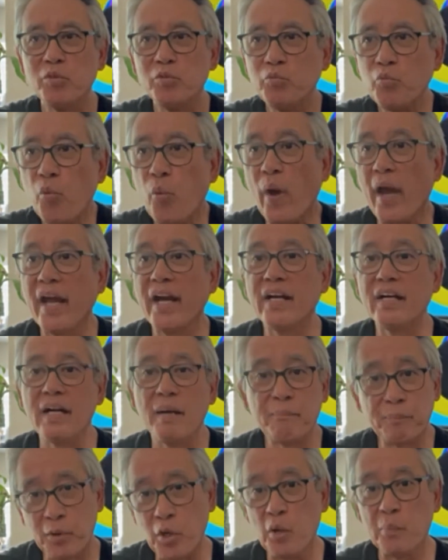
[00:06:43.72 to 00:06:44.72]
wear
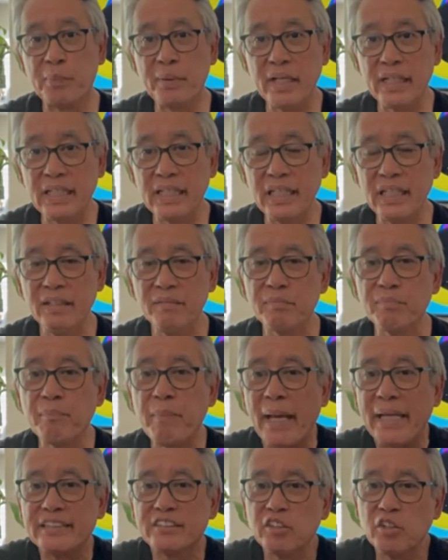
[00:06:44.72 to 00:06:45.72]
appropriately
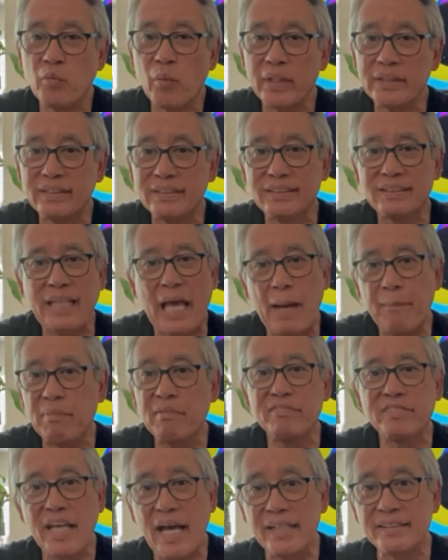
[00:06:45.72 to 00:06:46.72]
based on what type
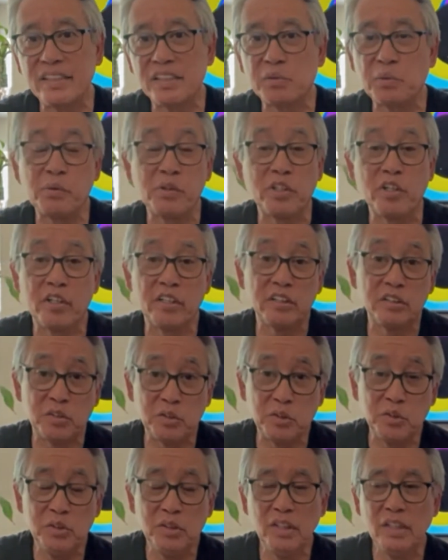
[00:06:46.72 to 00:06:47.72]
of dances we were gonna
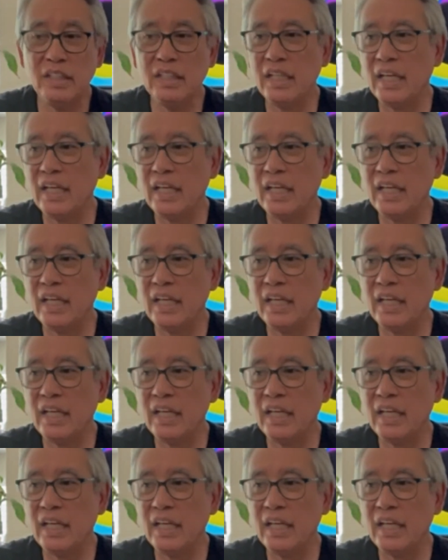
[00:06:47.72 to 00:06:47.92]
do.